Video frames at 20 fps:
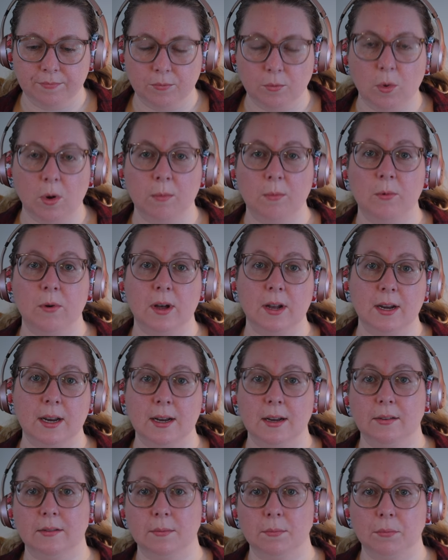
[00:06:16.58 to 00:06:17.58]
Well, I'm glad he
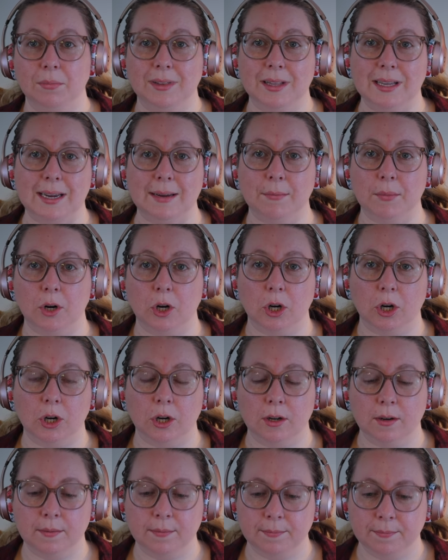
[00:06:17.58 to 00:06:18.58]
doesn't blame
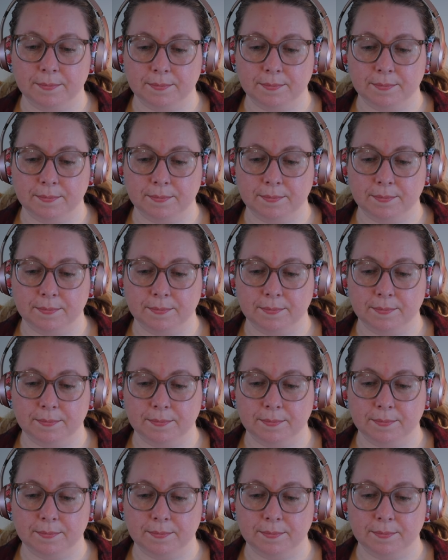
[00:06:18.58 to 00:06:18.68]
her.